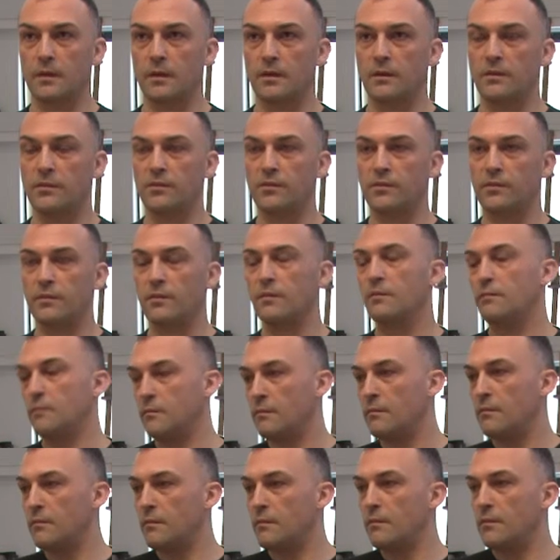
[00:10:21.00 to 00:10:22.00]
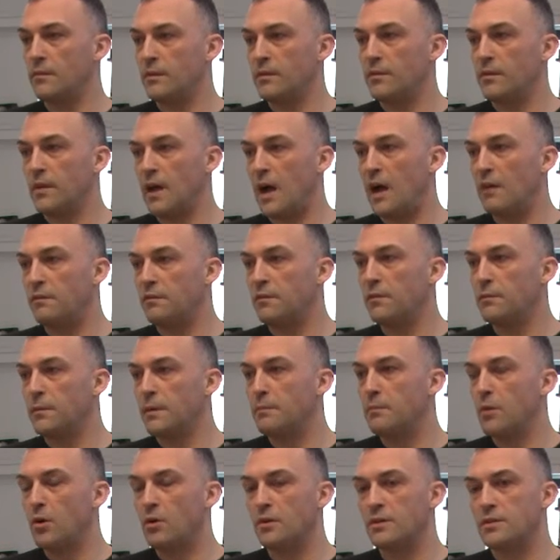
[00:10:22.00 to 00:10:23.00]
in half of
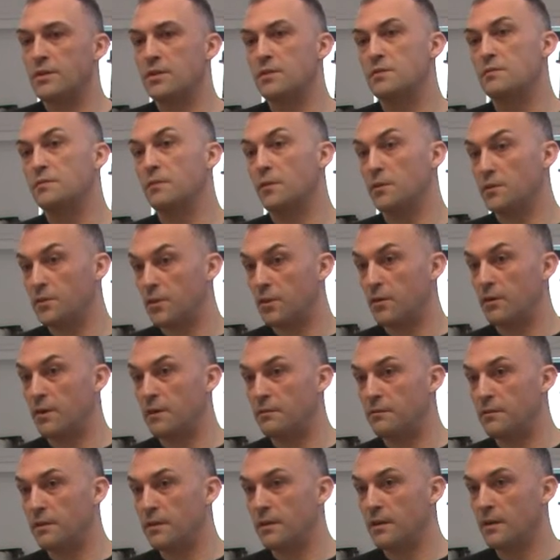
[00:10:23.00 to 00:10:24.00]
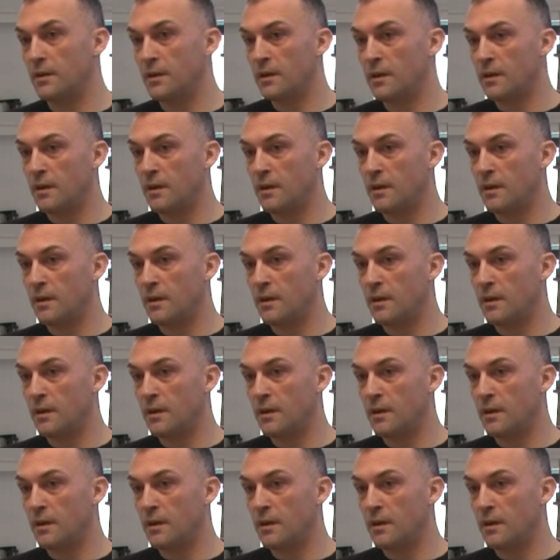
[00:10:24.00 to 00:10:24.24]
the boxes photography,